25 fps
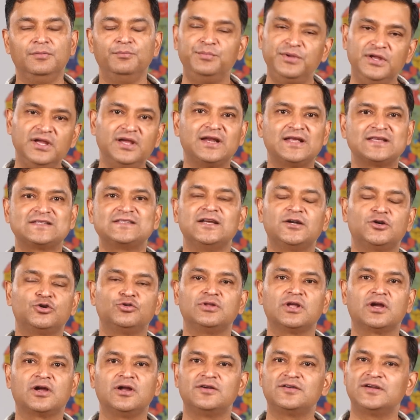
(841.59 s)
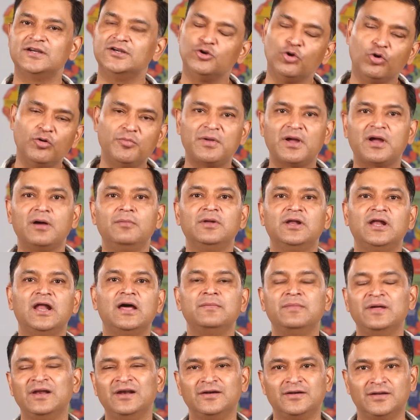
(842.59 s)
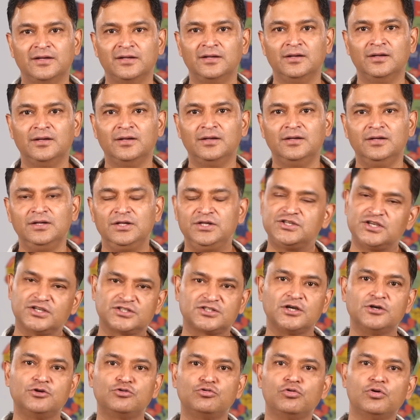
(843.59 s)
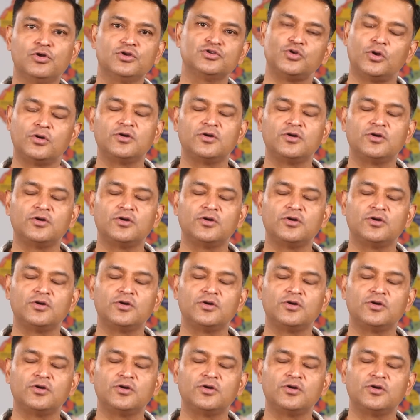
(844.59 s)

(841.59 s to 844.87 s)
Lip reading: Be an asset to the country. Don't become a liability. Justin Trudeau is